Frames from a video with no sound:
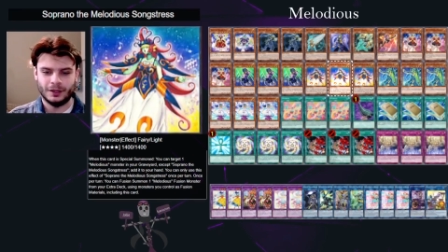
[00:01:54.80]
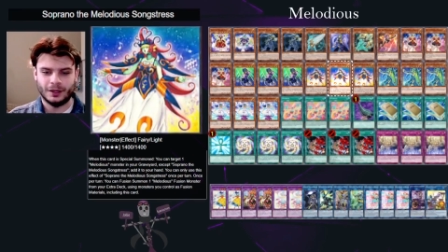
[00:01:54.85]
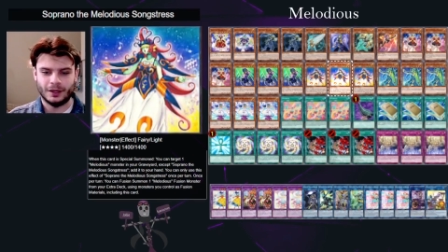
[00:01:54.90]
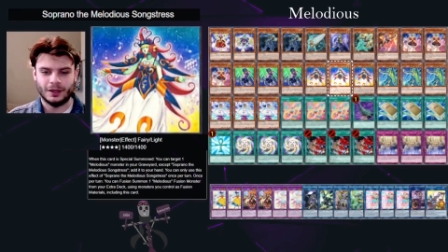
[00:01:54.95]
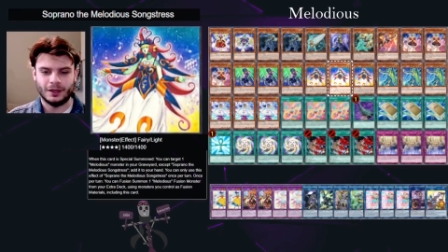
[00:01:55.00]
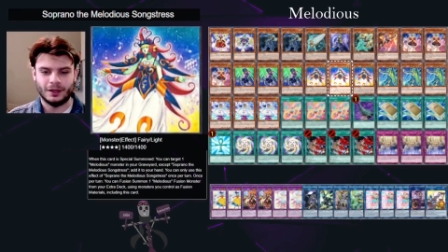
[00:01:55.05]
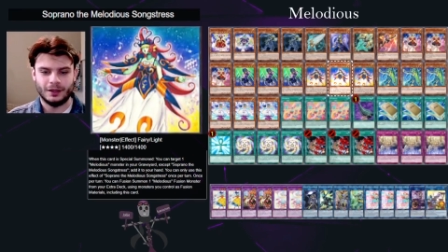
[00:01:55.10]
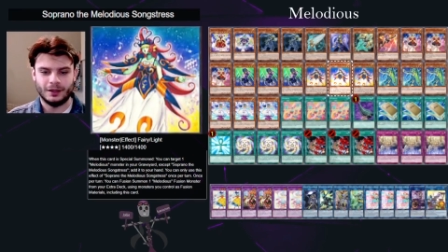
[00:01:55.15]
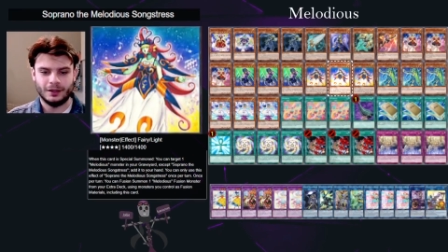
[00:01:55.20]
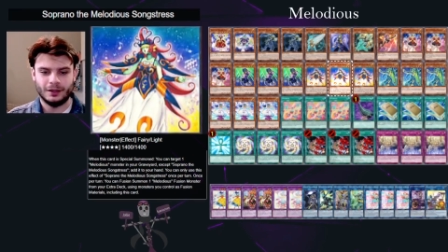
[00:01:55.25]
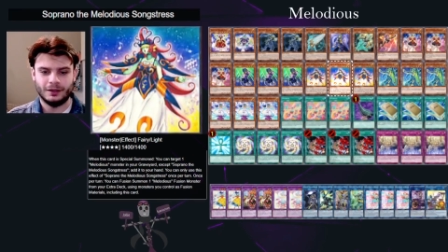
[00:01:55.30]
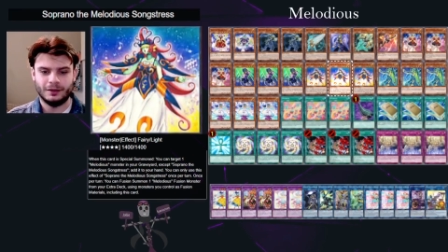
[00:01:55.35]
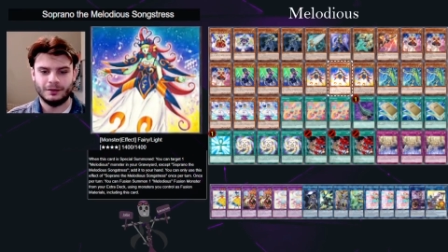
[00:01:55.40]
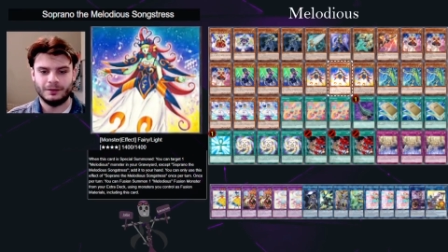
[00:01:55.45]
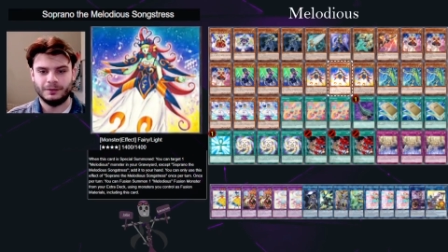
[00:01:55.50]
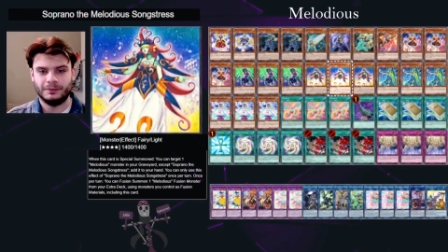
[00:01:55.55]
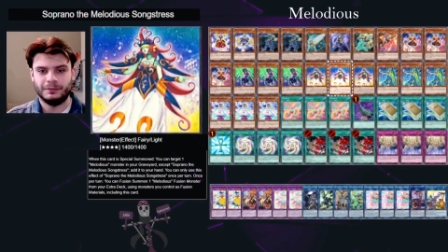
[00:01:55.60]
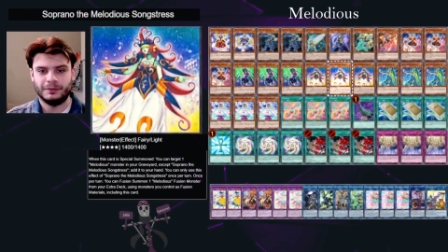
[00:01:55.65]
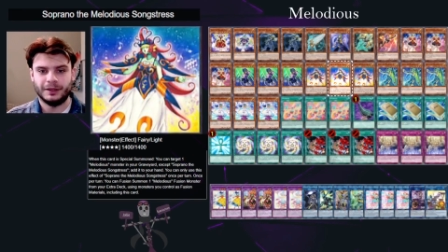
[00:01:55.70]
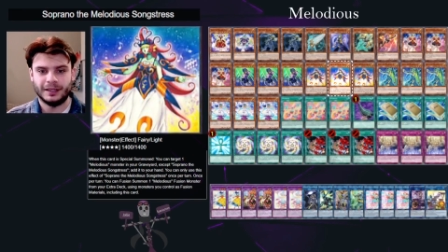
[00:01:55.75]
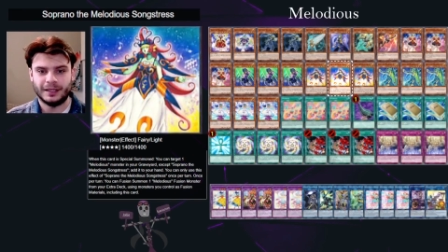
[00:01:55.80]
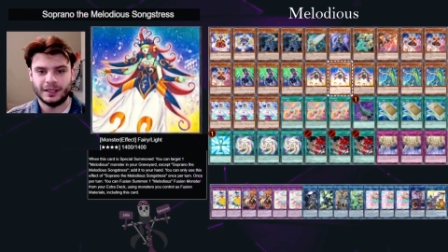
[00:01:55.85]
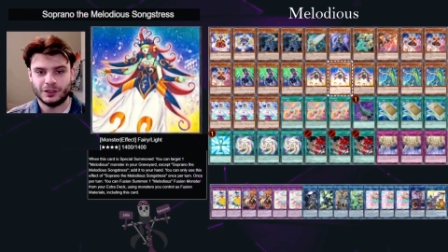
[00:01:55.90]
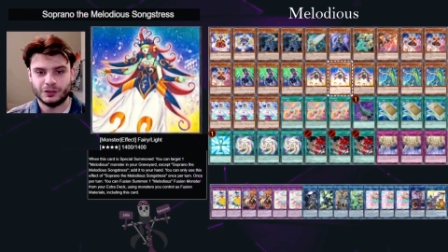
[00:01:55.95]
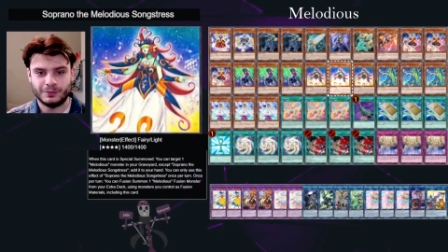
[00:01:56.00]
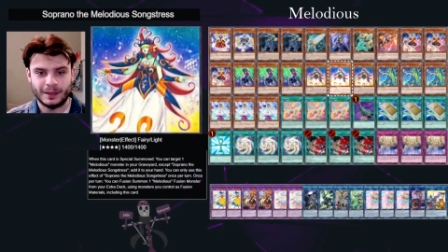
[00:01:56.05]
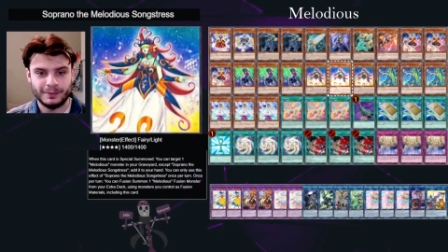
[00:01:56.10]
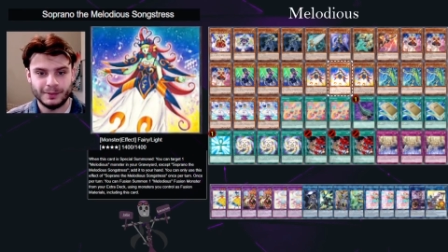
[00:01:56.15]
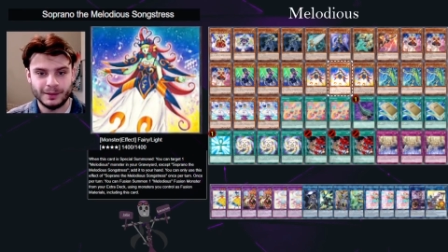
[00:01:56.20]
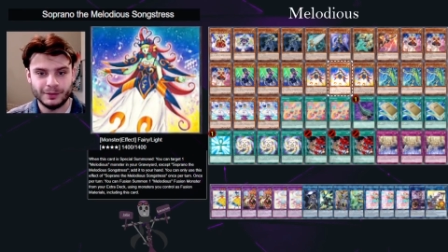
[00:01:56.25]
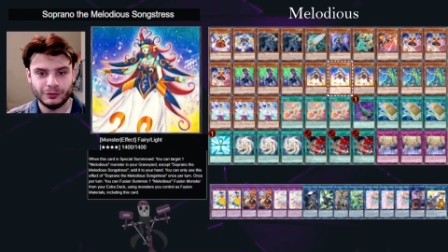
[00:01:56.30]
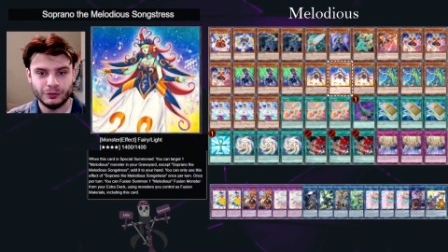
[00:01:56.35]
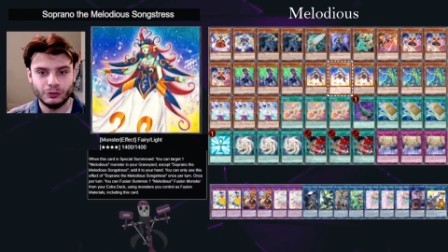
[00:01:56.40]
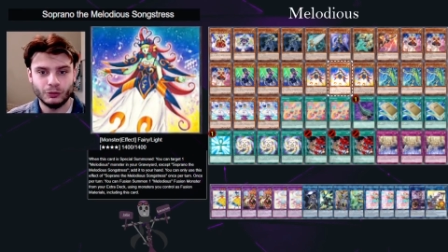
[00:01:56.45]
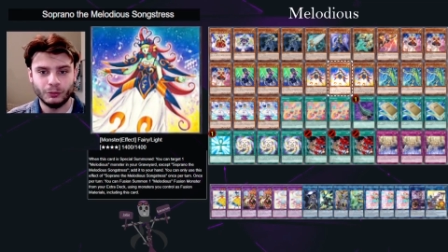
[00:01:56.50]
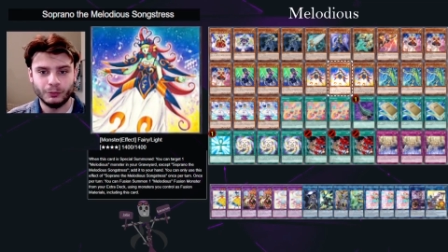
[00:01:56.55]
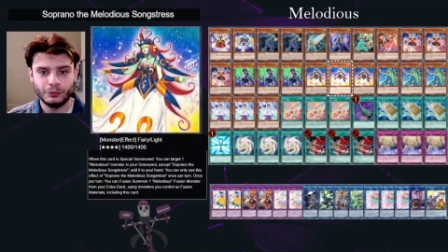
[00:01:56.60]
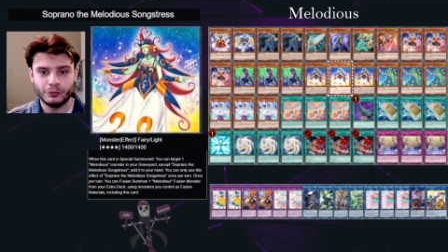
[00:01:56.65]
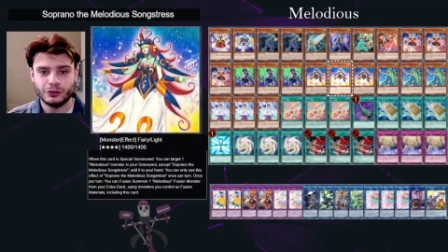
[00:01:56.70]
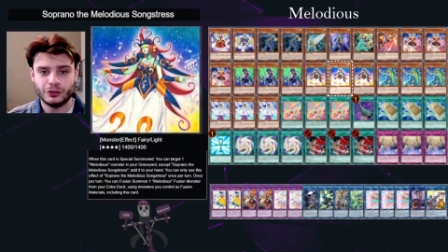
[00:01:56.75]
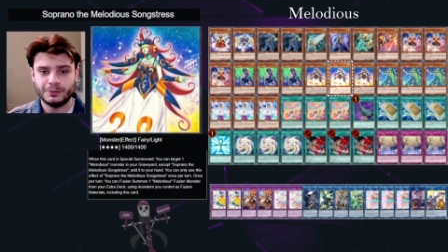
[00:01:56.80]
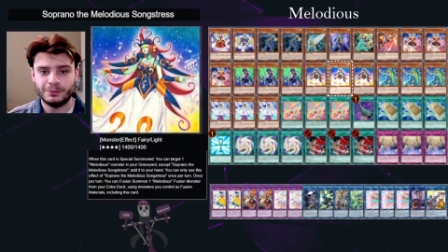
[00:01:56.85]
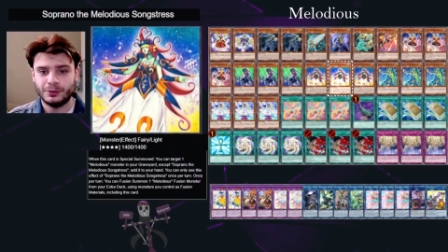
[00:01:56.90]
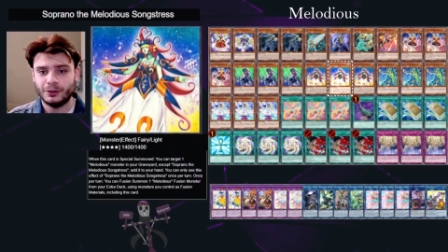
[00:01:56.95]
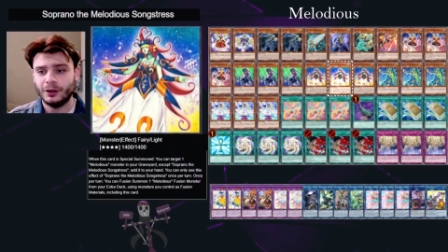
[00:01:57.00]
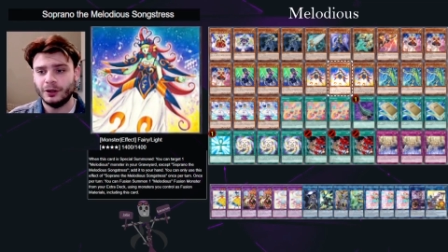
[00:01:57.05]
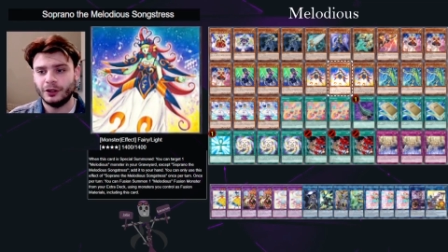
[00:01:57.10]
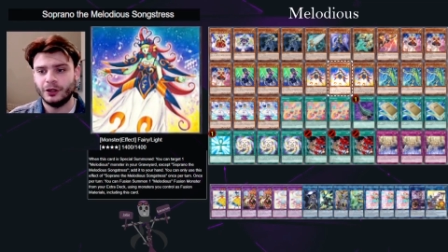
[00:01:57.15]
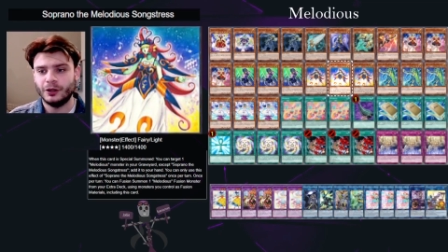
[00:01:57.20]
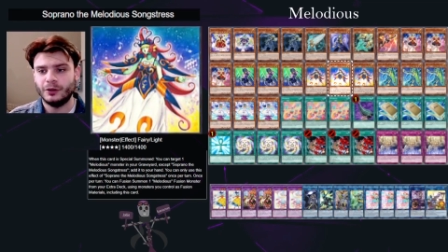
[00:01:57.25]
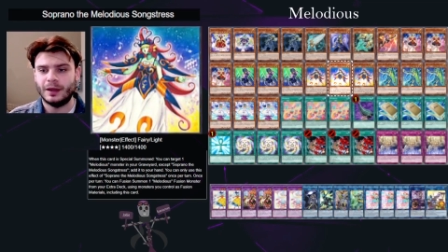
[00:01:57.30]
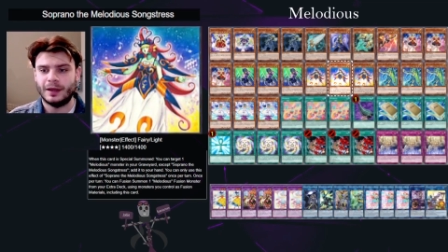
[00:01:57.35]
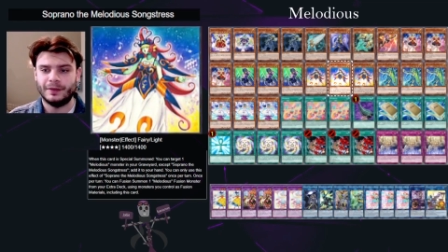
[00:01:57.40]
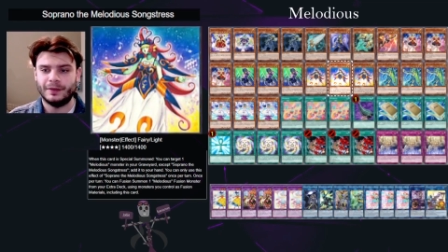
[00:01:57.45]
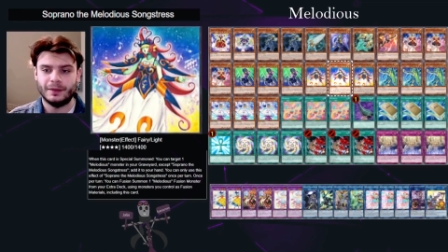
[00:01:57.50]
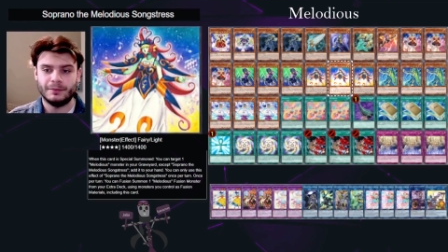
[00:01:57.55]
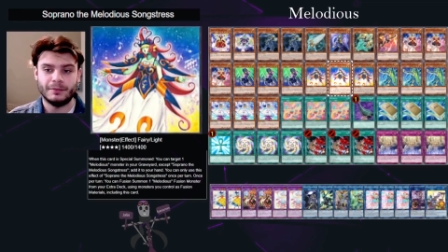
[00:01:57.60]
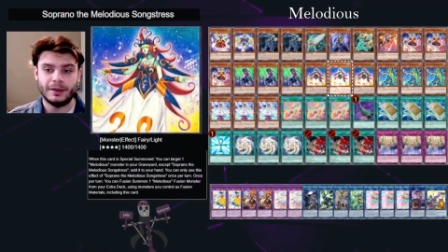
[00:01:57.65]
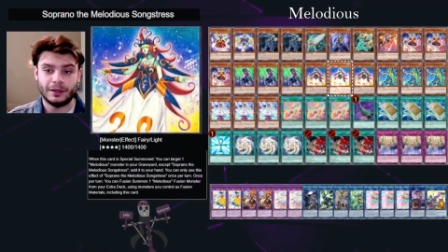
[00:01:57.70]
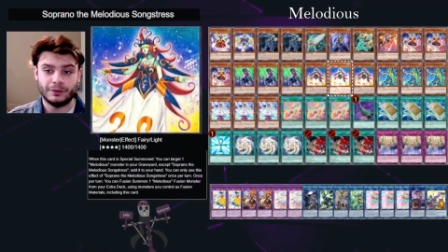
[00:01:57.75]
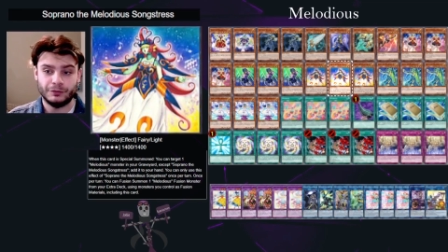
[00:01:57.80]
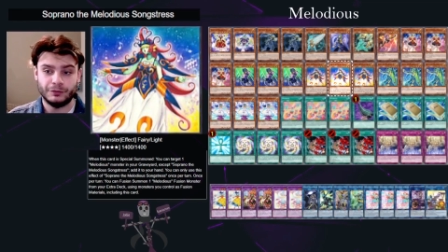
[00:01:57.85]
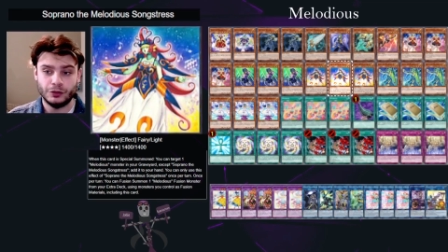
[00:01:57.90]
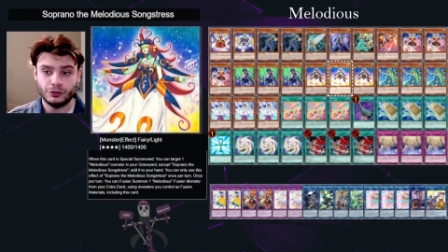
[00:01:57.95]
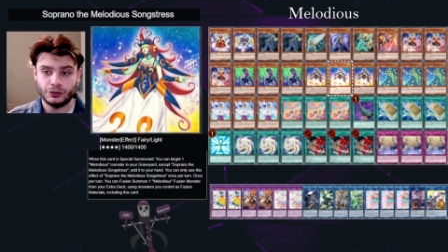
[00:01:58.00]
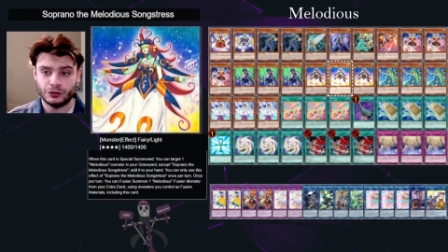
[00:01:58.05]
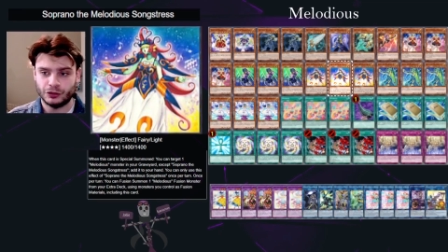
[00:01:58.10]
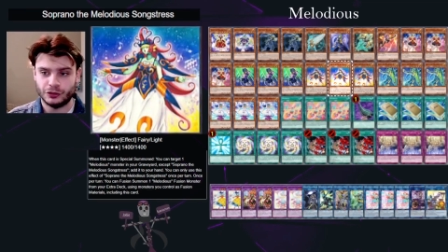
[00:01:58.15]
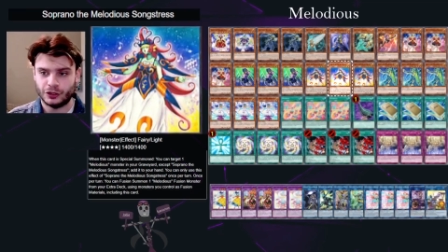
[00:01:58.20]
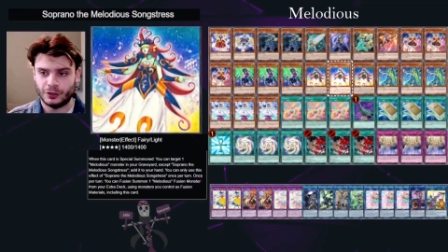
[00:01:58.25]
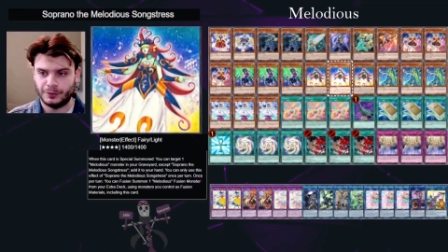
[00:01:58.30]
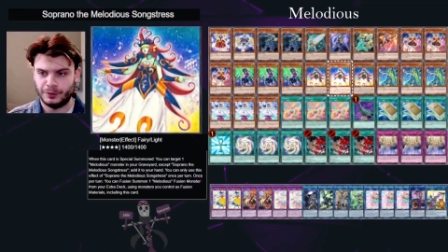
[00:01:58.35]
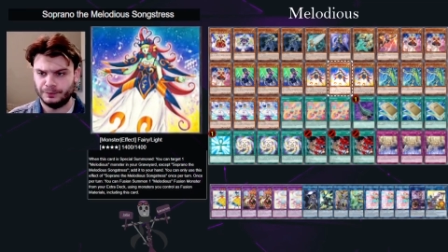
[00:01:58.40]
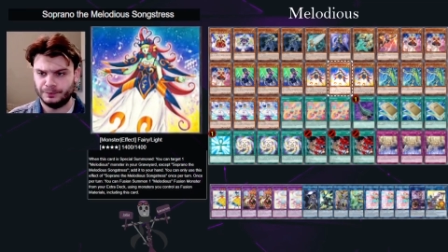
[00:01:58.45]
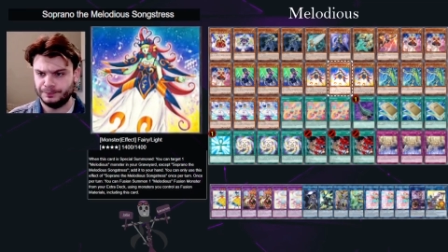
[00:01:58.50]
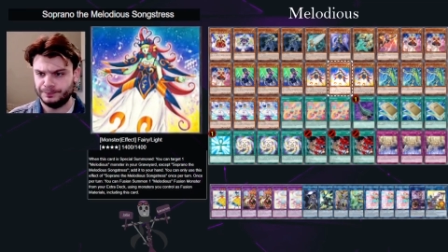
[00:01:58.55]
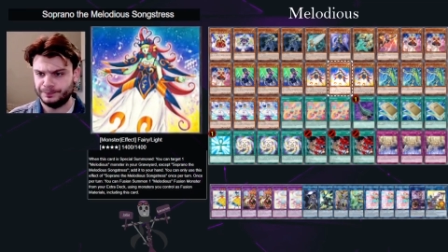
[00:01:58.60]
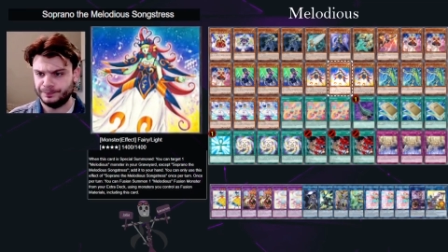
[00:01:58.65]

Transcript: I guess, maybe even normal Soprano and then make a fusion summon.